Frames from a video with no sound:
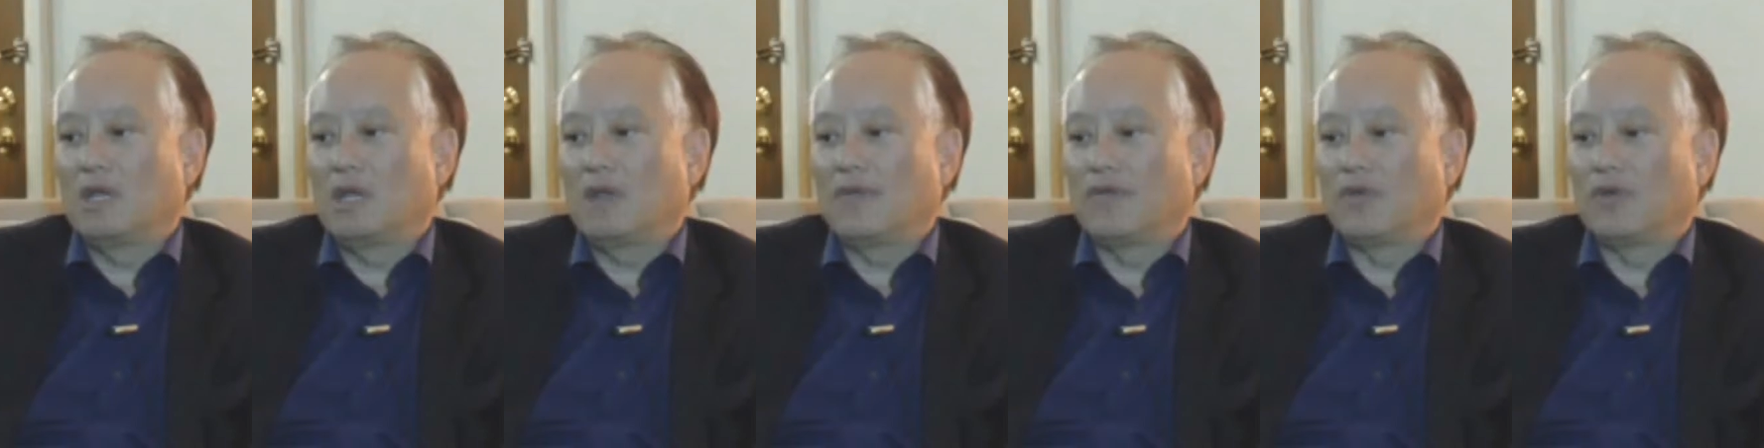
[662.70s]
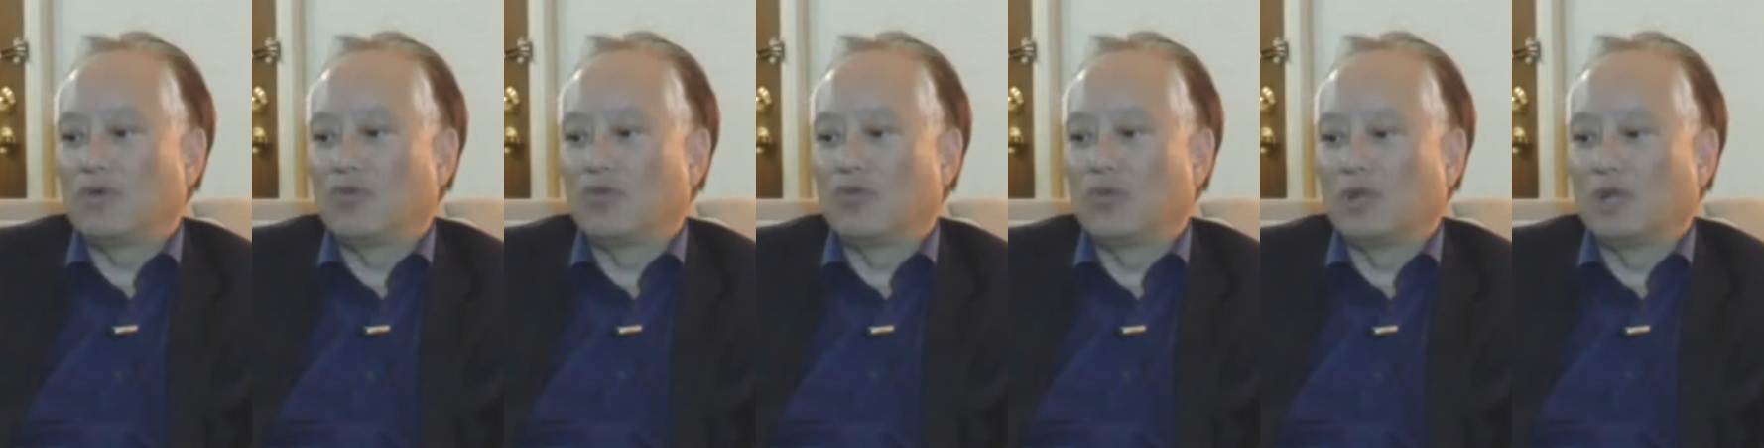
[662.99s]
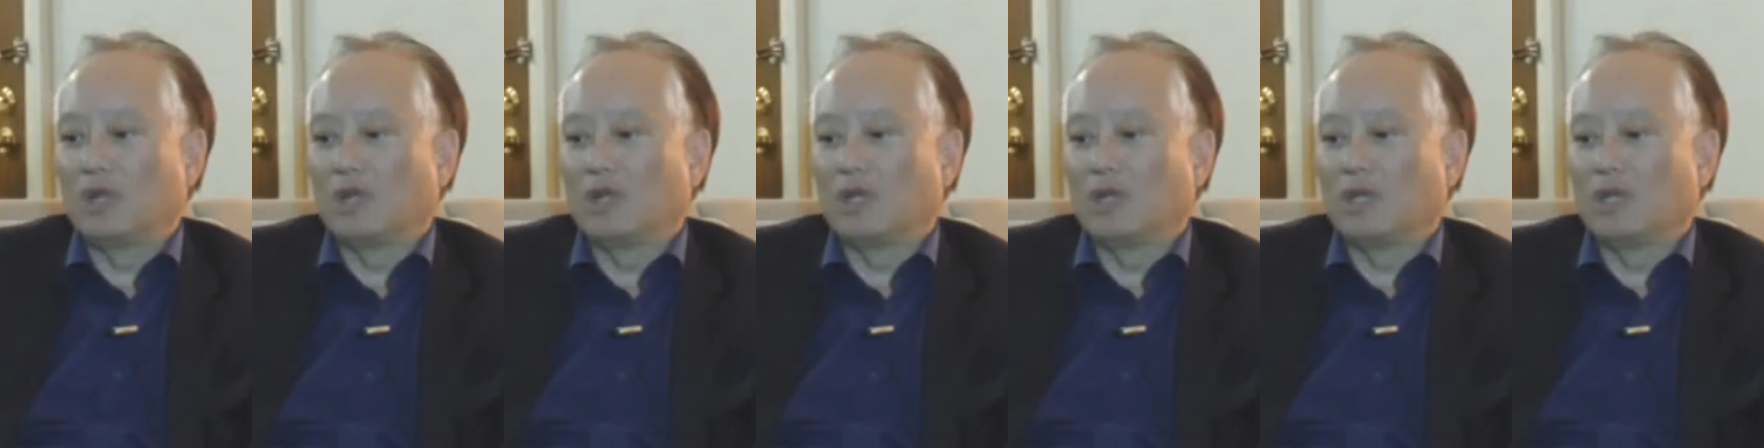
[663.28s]
never
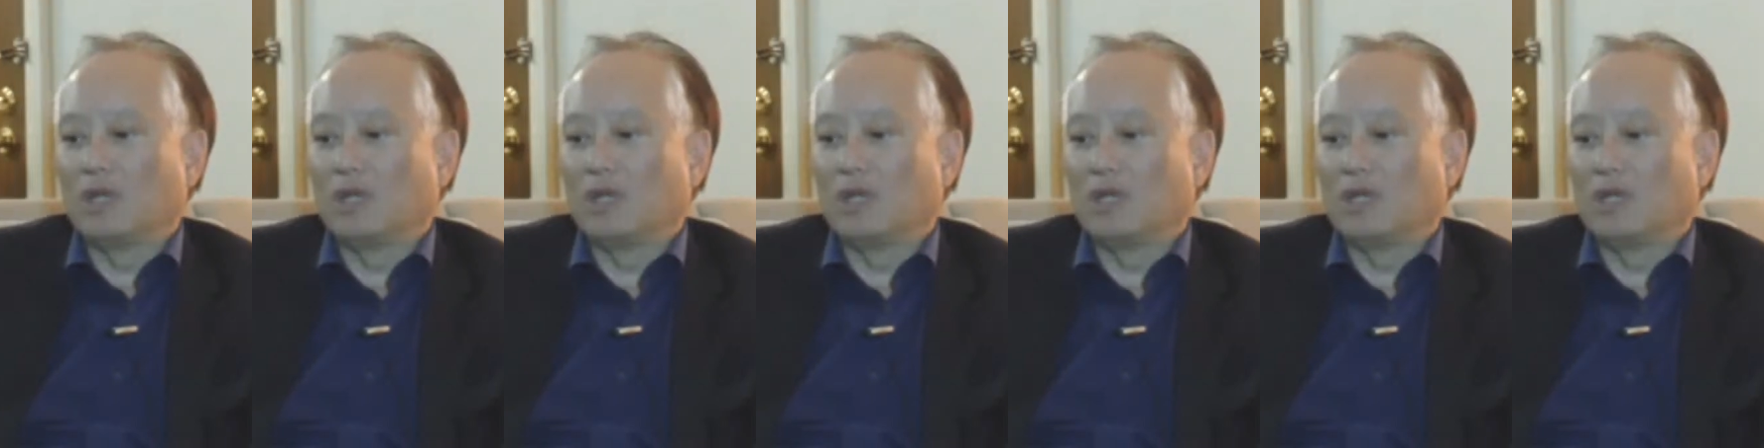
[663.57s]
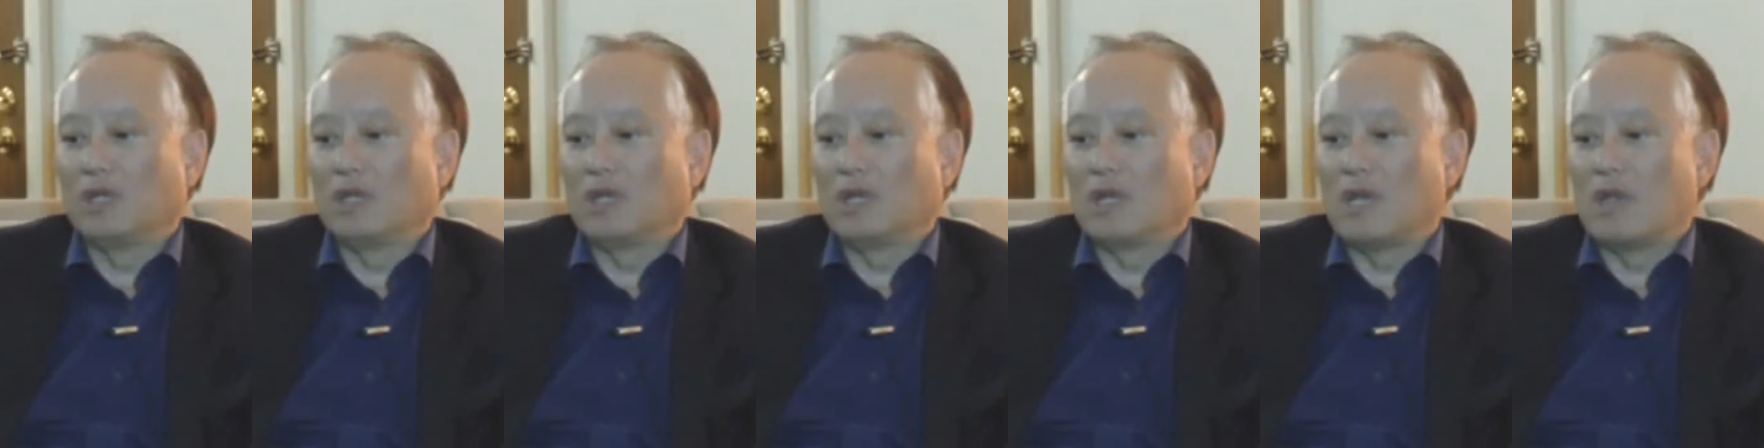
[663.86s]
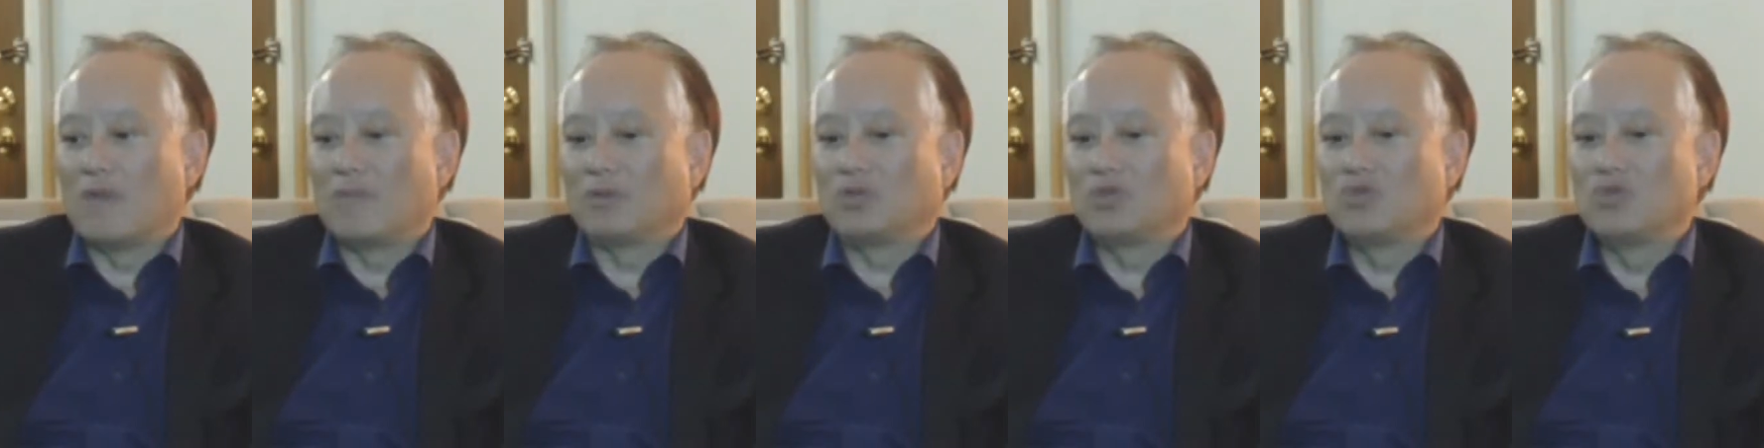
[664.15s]
really
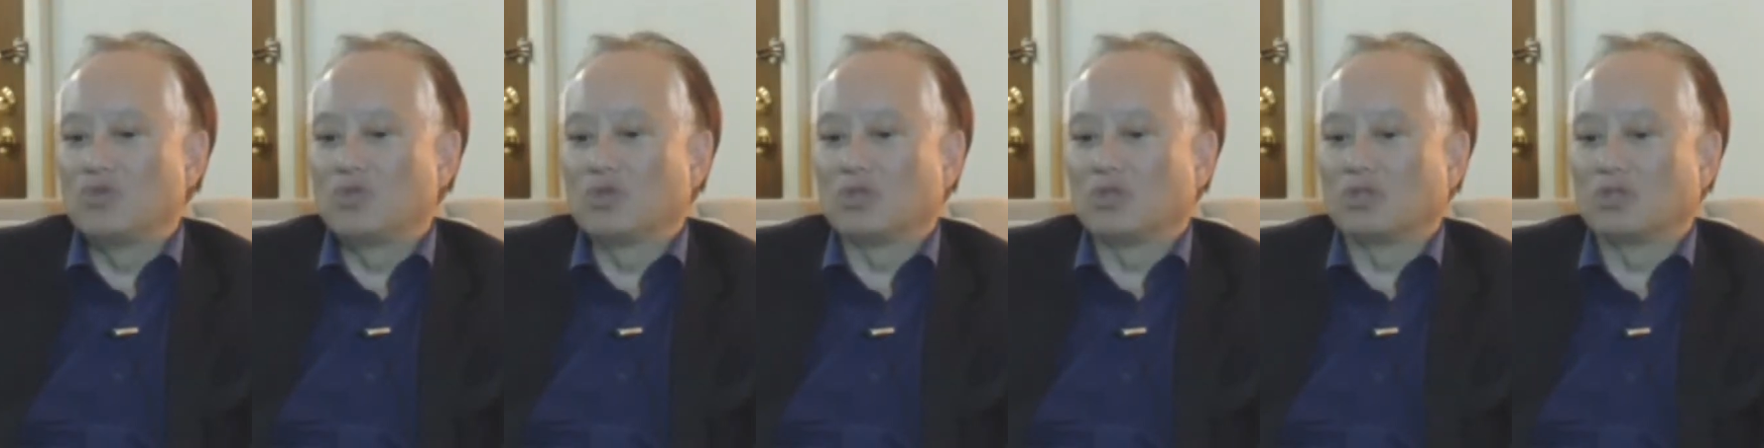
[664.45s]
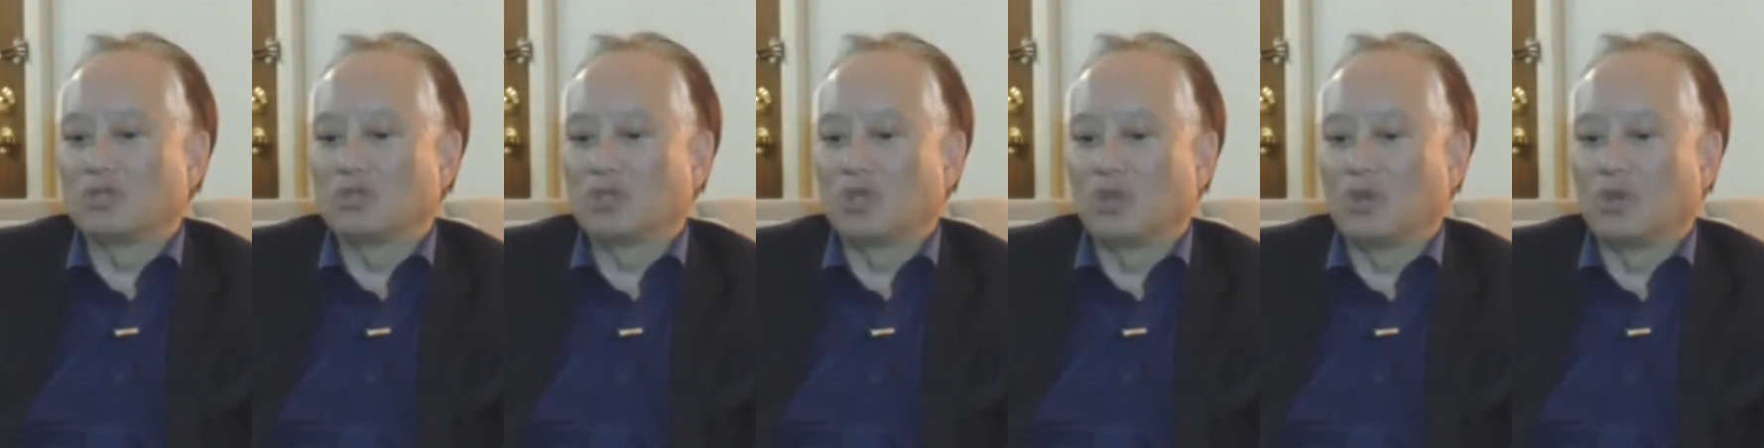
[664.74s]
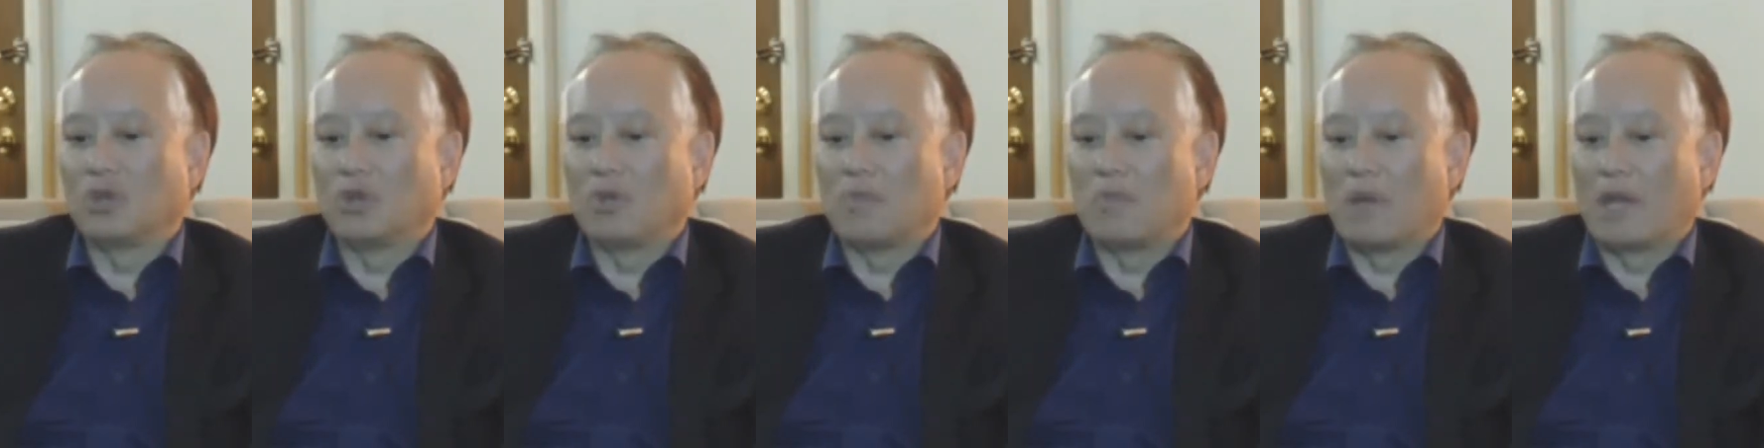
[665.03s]
am too
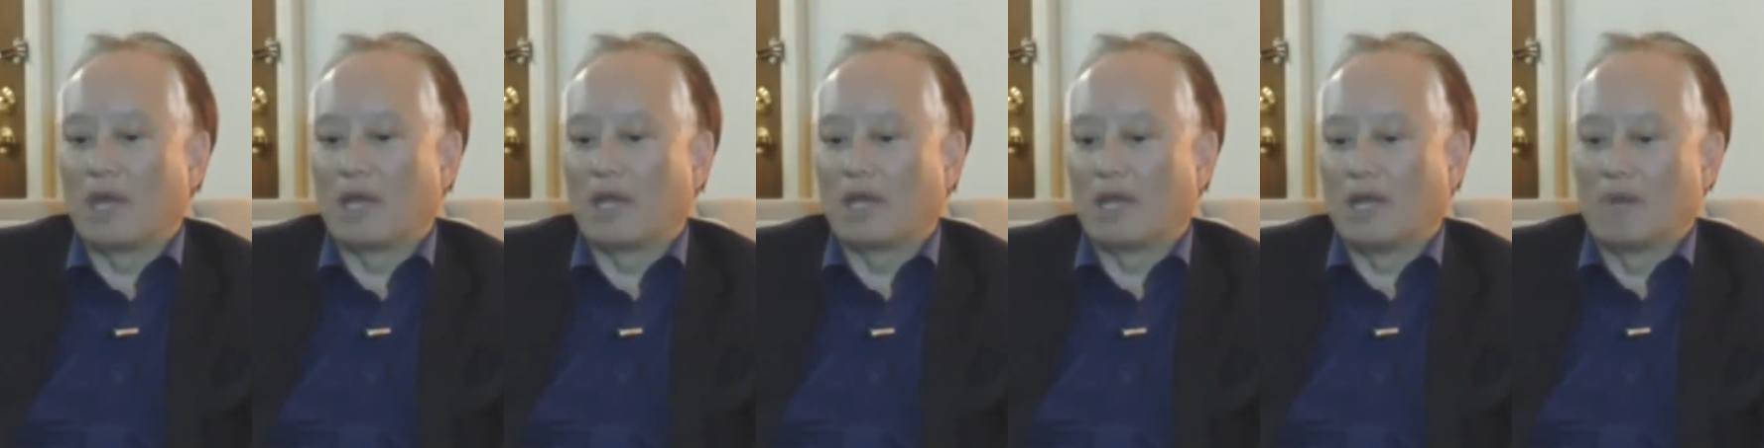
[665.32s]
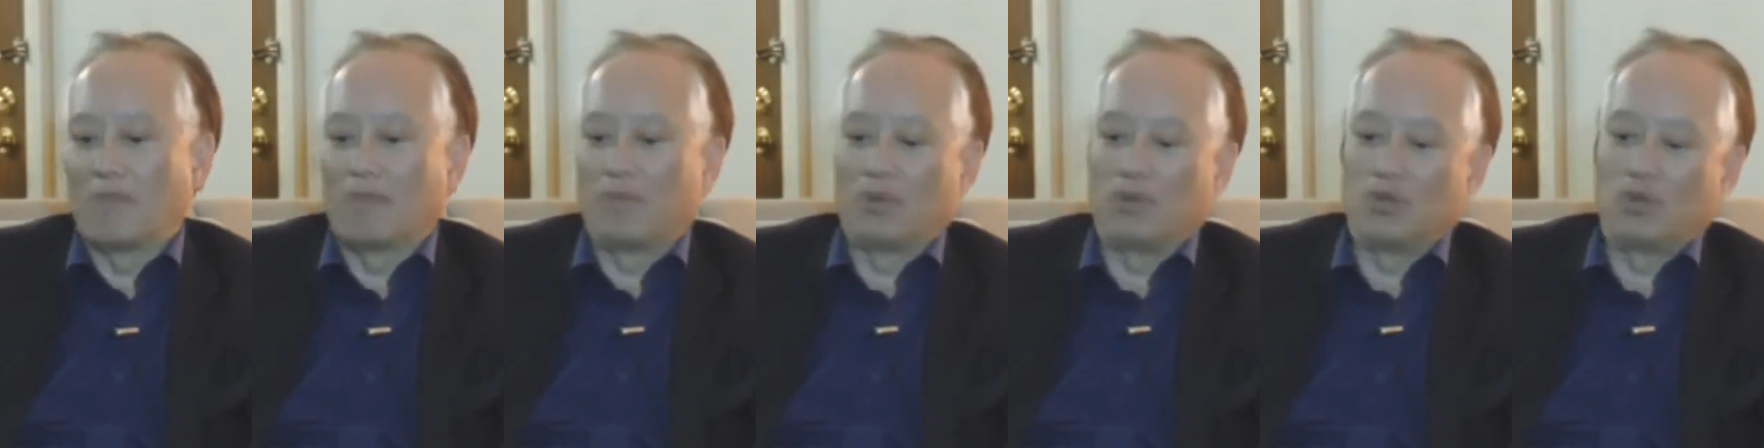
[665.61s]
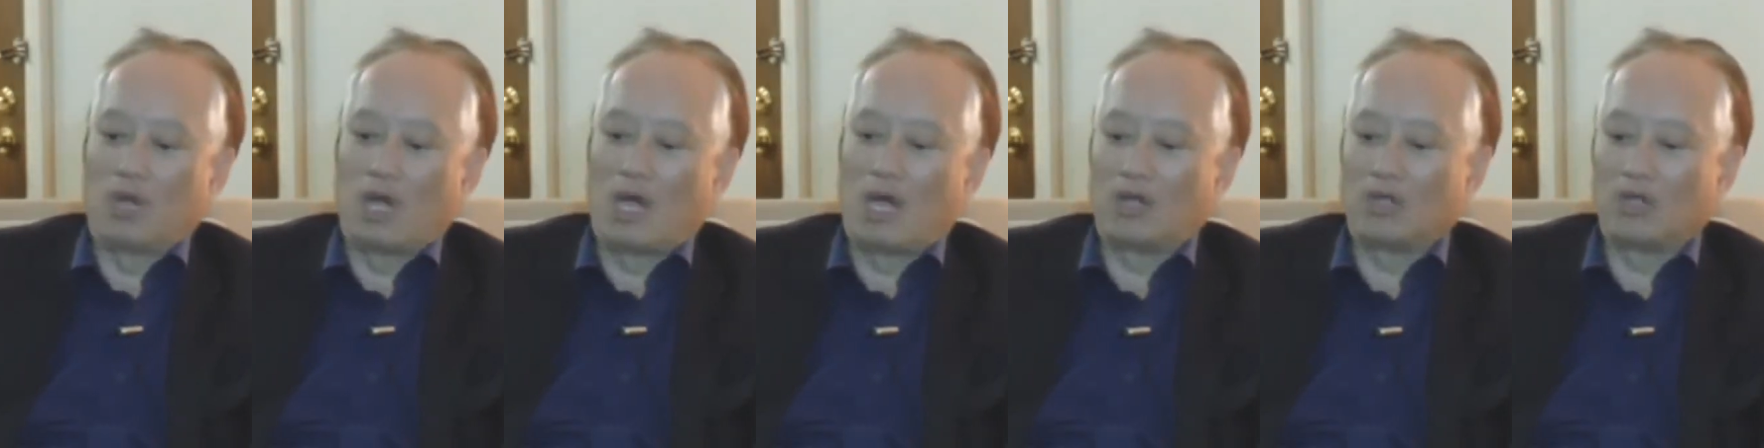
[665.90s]
concerned about
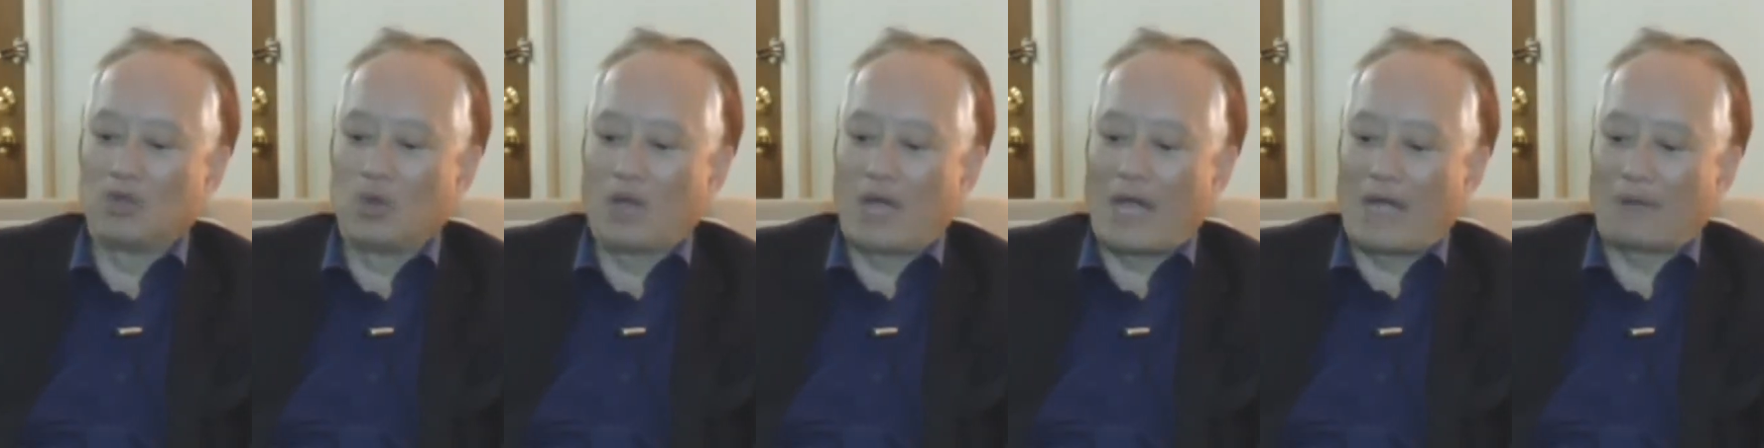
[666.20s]
are you